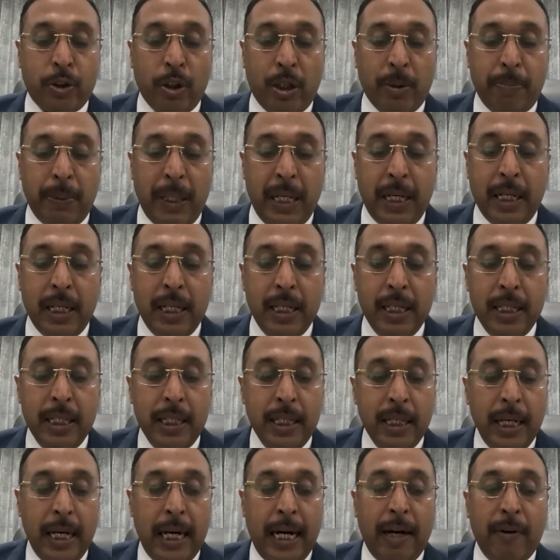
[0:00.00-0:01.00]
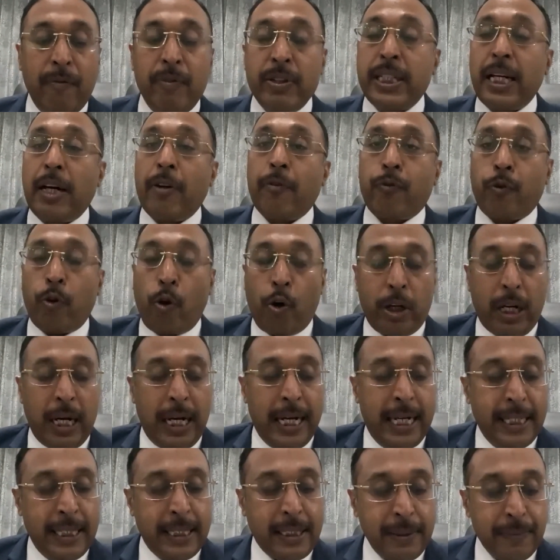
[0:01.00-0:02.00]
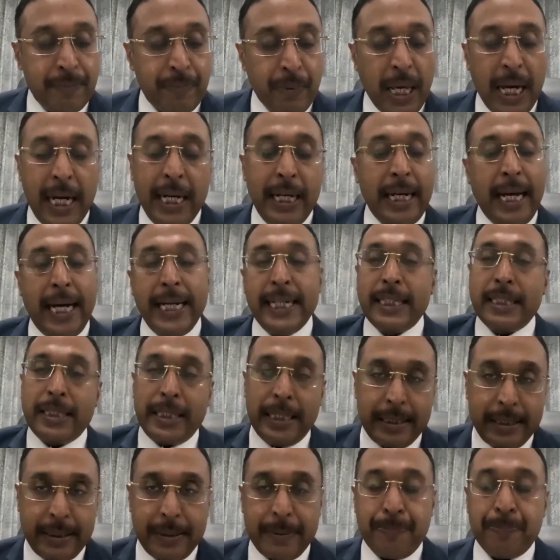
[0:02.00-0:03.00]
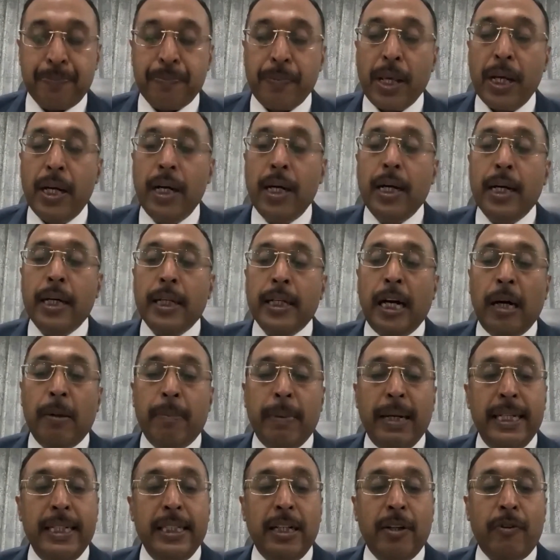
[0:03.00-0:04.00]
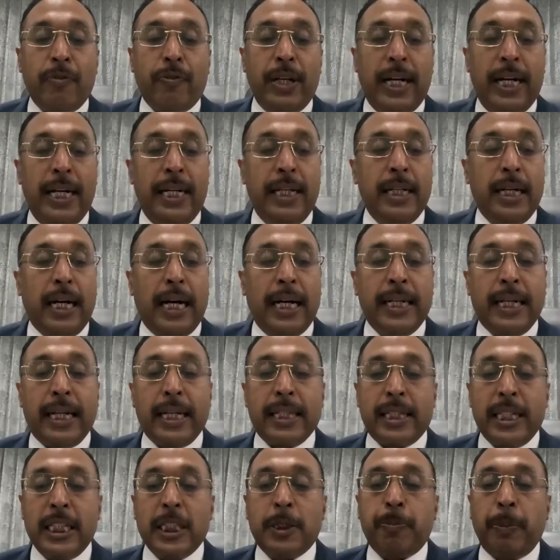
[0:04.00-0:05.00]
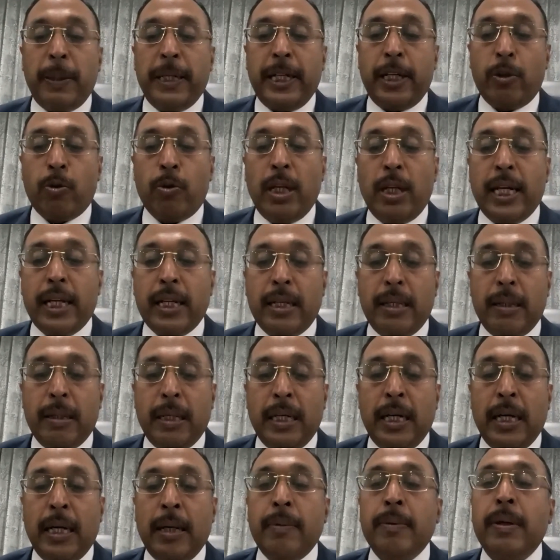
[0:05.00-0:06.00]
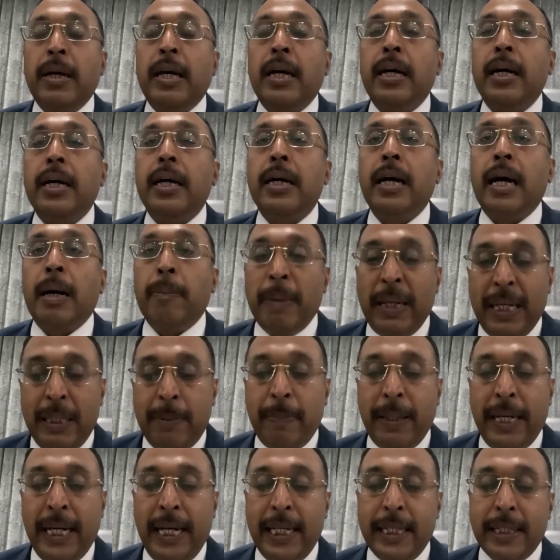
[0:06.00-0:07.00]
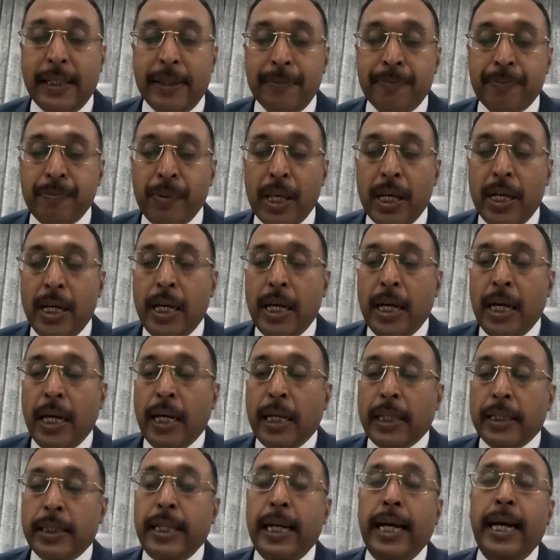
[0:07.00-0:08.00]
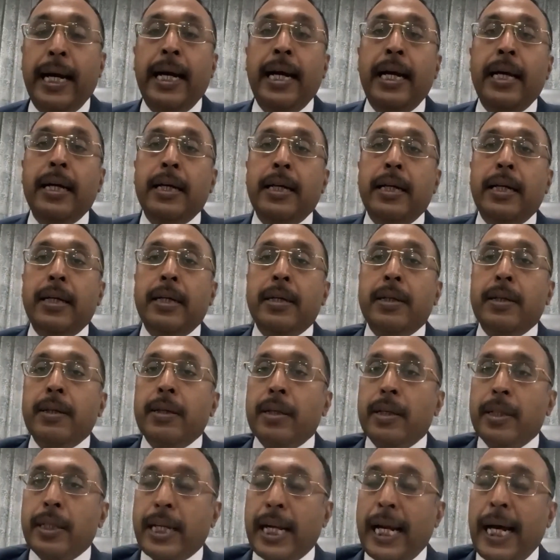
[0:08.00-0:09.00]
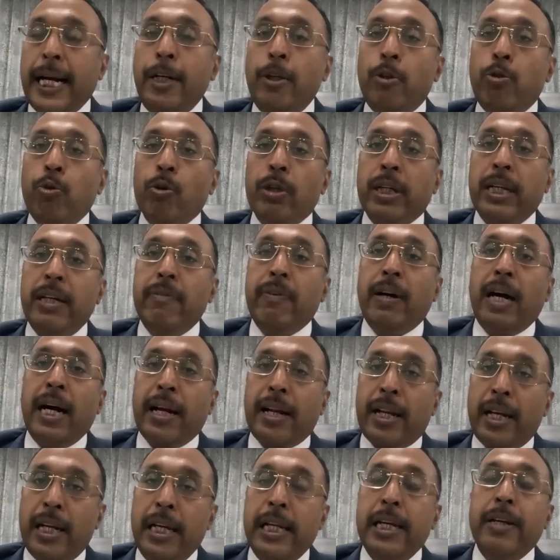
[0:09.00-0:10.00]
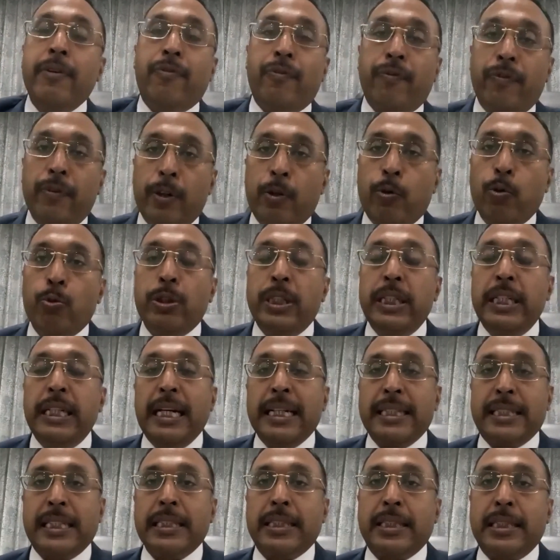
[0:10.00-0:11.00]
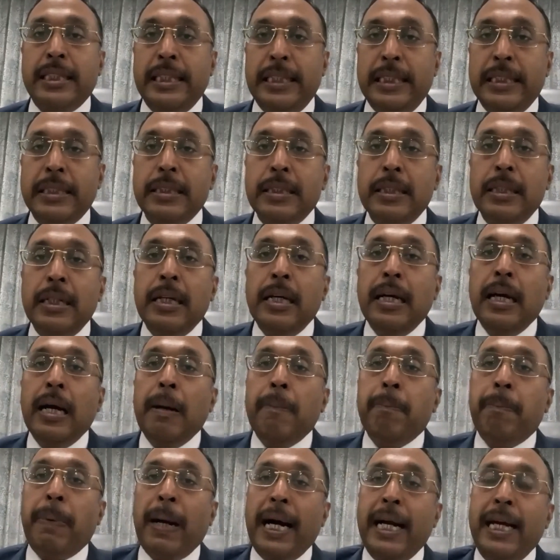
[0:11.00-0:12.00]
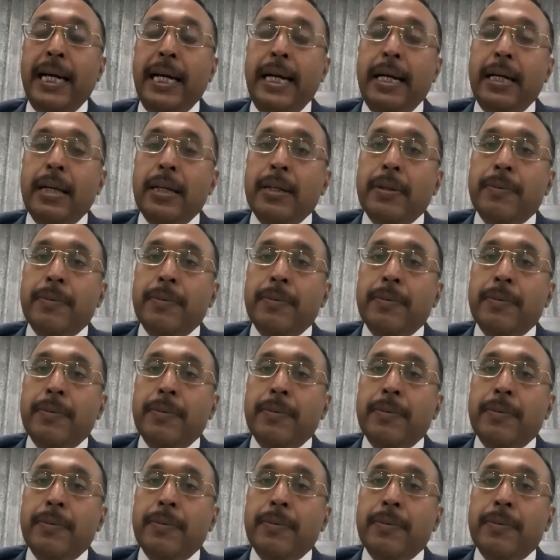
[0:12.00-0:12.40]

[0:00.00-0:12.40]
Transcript: or bill which are fraudulent, and like this. Now, my dear friend, under this particular amendment, they try to give a relief to the SSCs by